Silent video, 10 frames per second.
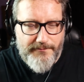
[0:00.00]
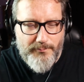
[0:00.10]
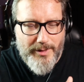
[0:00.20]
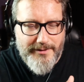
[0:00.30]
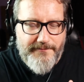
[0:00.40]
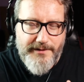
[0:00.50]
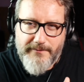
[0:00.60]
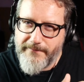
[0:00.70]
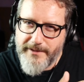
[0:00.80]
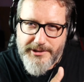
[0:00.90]
while the fit
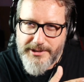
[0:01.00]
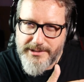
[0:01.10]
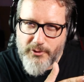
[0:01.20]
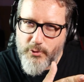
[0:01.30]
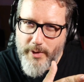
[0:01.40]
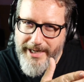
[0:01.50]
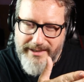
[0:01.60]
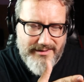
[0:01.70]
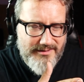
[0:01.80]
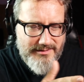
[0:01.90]
and finish isn't
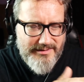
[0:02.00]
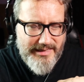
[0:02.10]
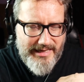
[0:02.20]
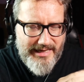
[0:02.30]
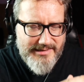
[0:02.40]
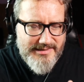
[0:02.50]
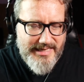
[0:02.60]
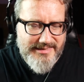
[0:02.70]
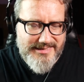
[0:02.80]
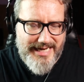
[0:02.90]
quite as
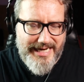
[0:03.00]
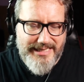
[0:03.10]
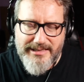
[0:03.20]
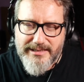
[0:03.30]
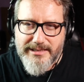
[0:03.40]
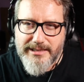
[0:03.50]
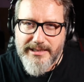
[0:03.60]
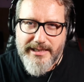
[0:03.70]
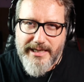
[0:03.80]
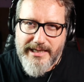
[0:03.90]
tight
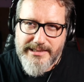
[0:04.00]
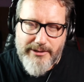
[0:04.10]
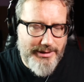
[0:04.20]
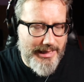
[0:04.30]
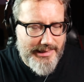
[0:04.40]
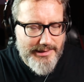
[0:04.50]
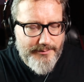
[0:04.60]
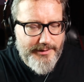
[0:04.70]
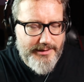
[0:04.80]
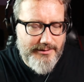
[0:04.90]
as I would like it
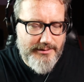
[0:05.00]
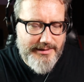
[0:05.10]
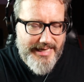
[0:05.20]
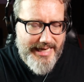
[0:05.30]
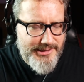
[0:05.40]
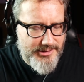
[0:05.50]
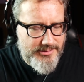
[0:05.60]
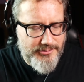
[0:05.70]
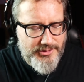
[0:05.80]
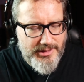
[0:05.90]
to be, the
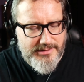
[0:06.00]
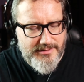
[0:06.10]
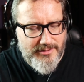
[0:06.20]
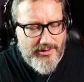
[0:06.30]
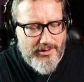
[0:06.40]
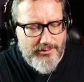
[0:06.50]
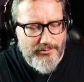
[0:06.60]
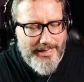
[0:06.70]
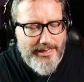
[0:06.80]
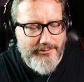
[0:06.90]
edges are just all
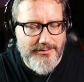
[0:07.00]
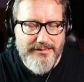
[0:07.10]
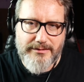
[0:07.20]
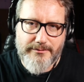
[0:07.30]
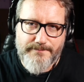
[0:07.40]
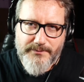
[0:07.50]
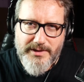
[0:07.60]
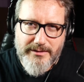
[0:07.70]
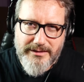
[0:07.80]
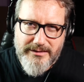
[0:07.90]
around a little
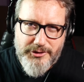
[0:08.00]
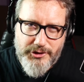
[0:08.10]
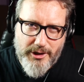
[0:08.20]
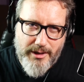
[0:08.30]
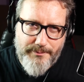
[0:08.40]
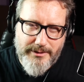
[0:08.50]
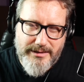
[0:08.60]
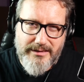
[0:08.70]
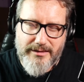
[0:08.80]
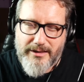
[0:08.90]
sharp, a
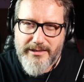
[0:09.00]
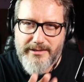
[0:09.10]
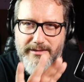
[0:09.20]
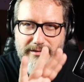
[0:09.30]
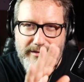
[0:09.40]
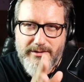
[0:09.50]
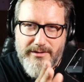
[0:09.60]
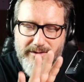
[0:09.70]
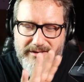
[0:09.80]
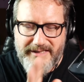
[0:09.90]
little
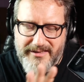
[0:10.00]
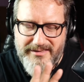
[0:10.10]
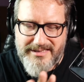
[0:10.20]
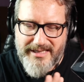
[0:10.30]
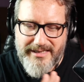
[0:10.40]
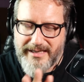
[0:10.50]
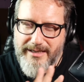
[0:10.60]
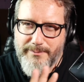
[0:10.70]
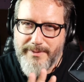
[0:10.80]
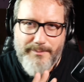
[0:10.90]
you know, it's like they
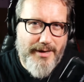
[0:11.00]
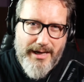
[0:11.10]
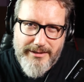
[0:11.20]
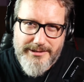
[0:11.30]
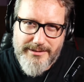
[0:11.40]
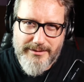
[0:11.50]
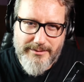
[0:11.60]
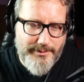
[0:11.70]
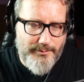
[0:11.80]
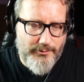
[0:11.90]
could have been polished a
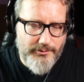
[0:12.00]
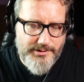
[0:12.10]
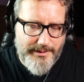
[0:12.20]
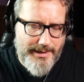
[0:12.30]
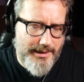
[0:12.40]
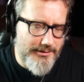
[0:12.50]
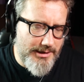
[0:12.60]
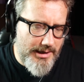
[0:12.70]
little bit more somehow.